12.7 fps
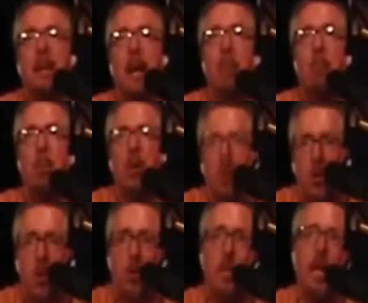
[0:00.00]
They
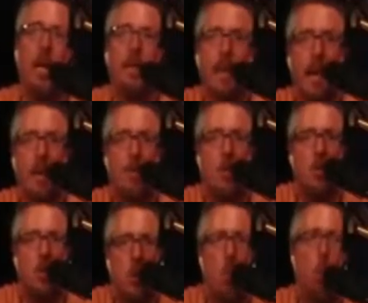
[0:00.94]
butchered that game. They
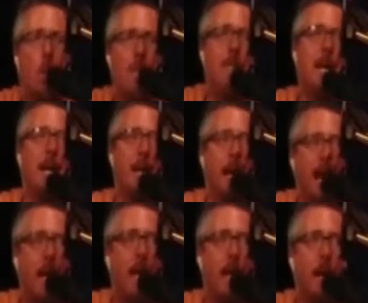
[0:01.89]
should have won that
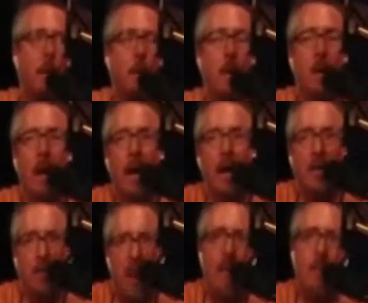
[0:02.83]
game. And the
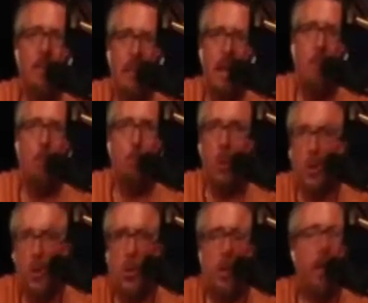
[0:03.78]
fact that they
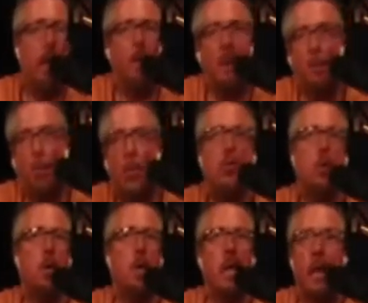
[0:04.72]
butchered it, I mean
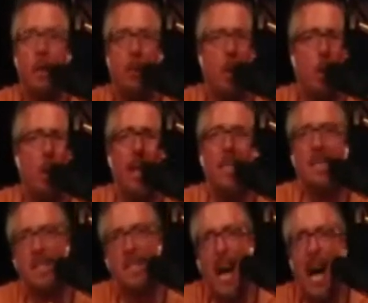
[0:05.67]
butchered it in a big way. They
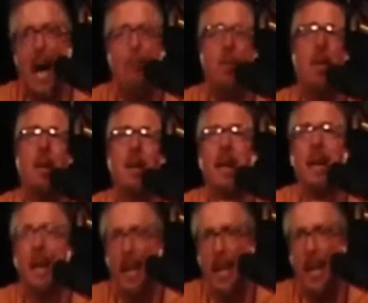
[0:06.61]
stopped
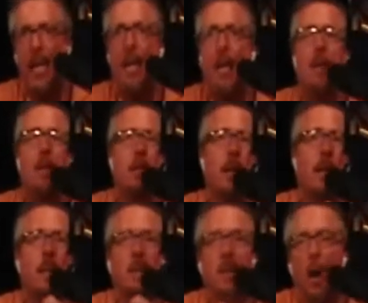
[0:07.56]
hitting. They
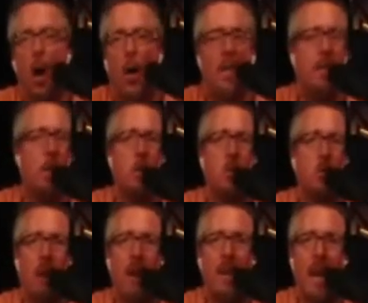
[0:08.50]
didn't. All they did was
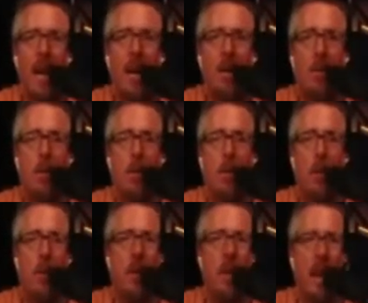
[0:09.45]
strike out.
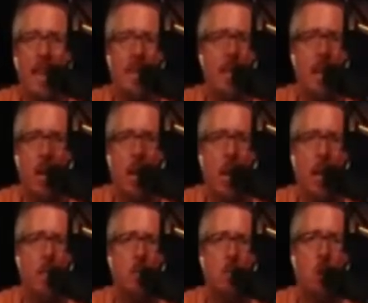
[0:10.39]
From the ninth inning on,
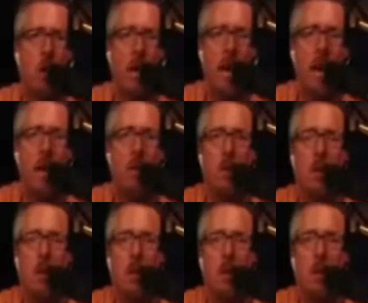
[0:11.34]
they struck out.
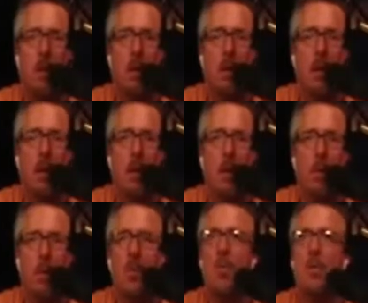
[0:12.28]
I
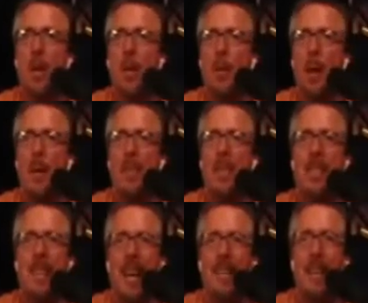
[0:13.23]
mean, what'd you tell me, Mafia,
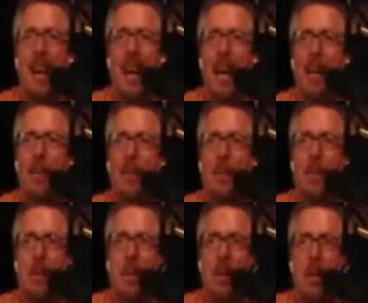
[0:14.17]
10
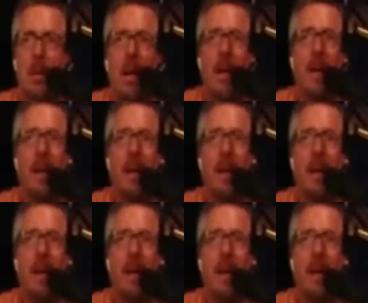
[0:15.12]
times? My